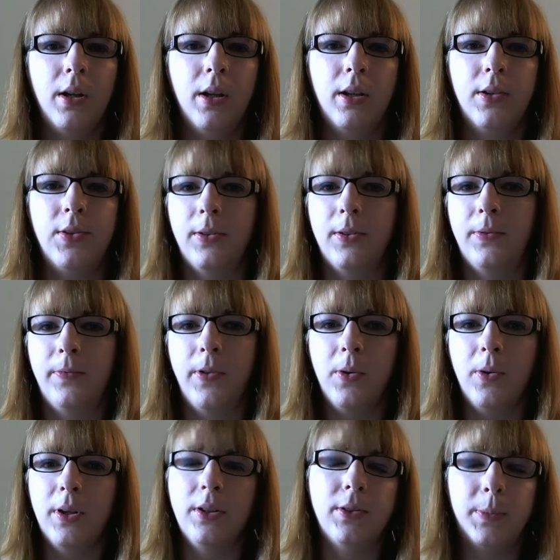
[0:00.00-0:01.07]
This is
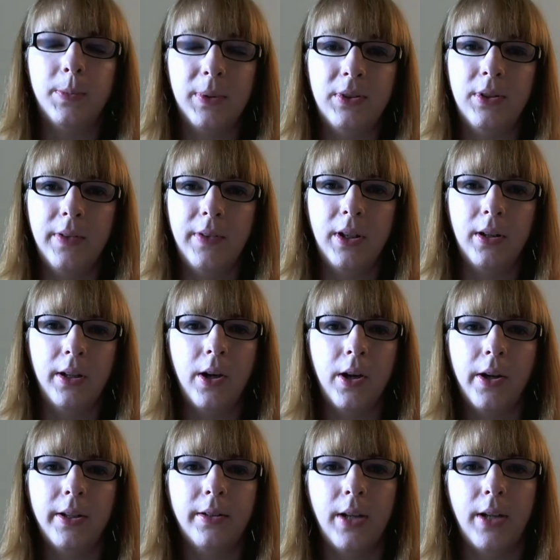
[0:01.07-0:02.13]
focused specifically
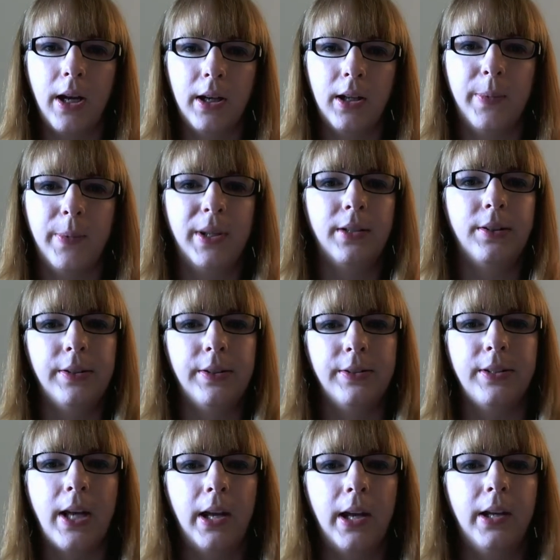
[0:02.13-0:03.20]
on document
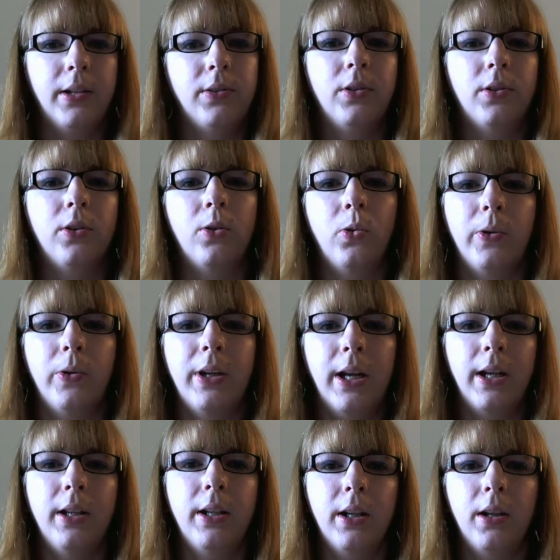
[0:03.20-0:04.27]
design, so
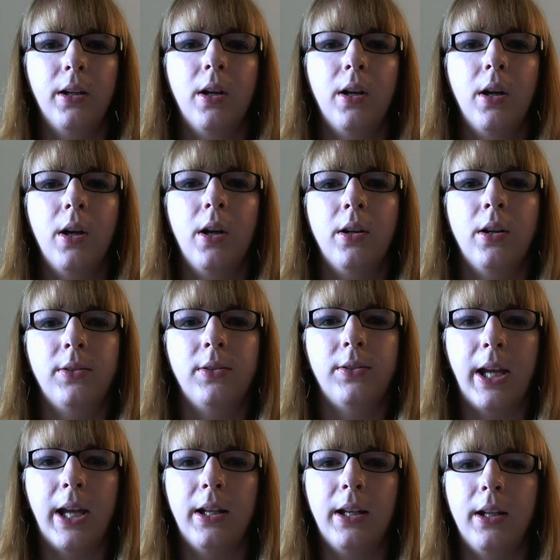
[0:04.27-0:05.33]
creating
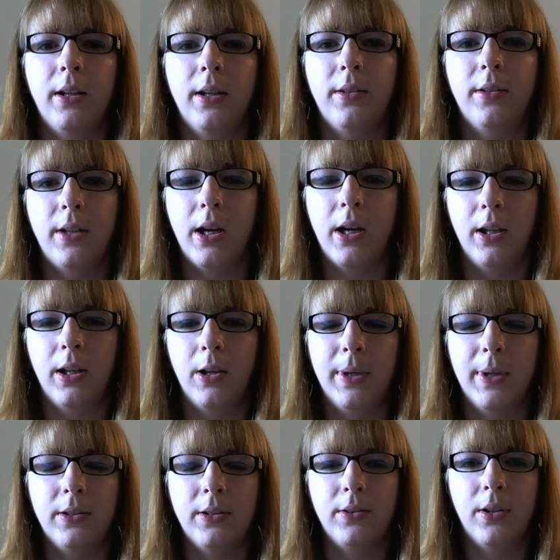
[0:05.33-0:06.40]
static
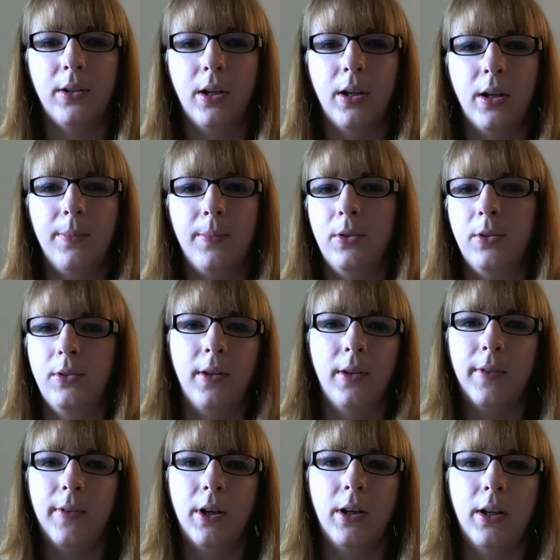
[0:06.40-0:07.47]
documents
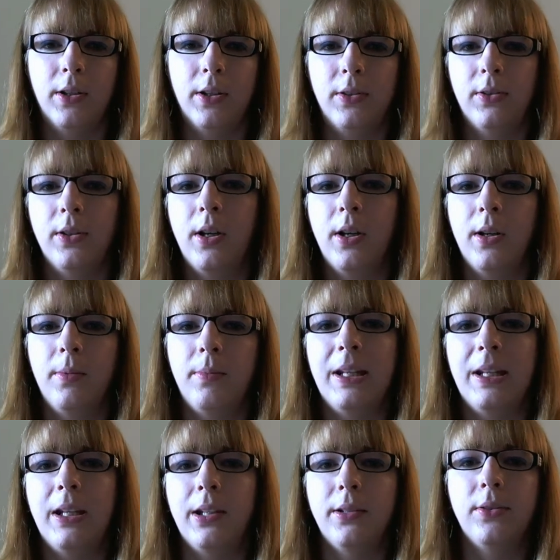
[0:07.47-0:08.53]
using various
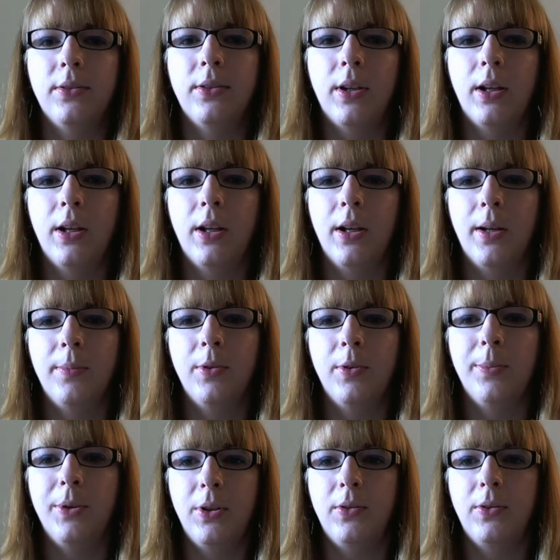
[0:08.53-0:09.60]
means to
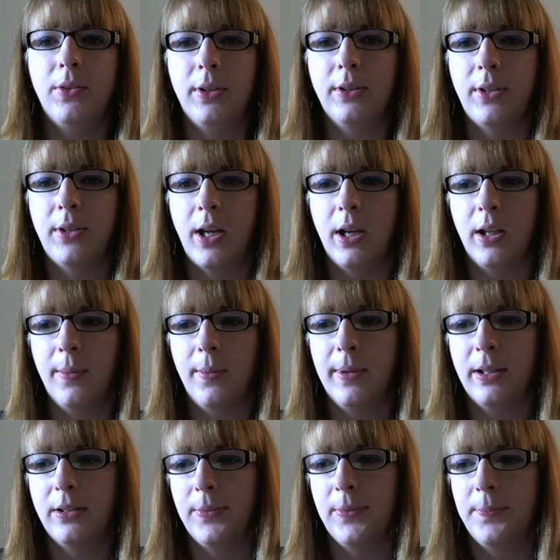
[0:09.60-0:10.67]
produce these
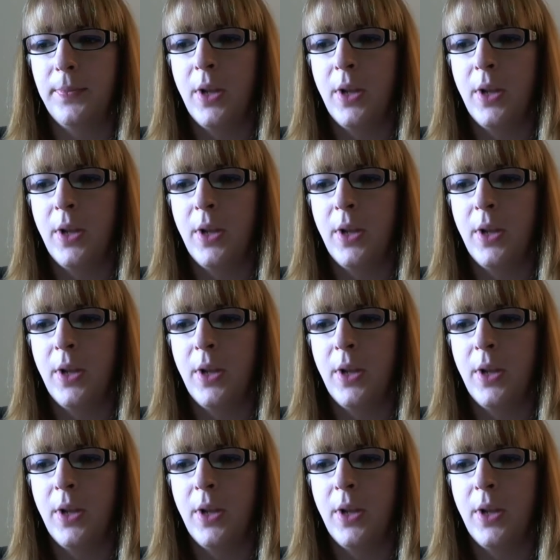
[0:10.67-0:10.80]
documents.